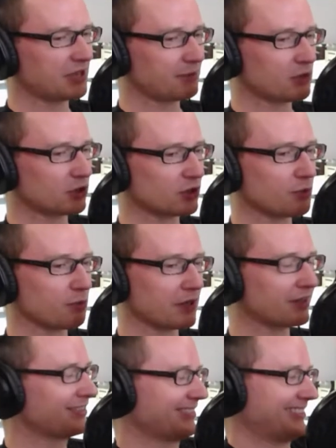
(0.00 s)
Pretty much double
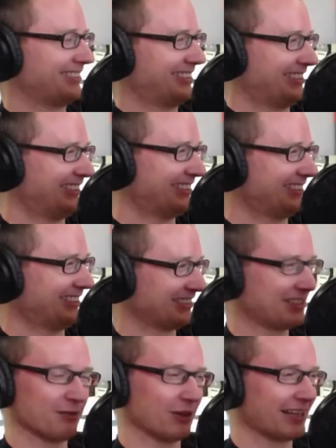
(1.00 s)
Mary.
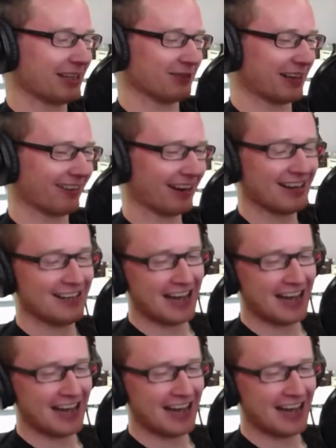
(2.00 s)
Double Hail Mary.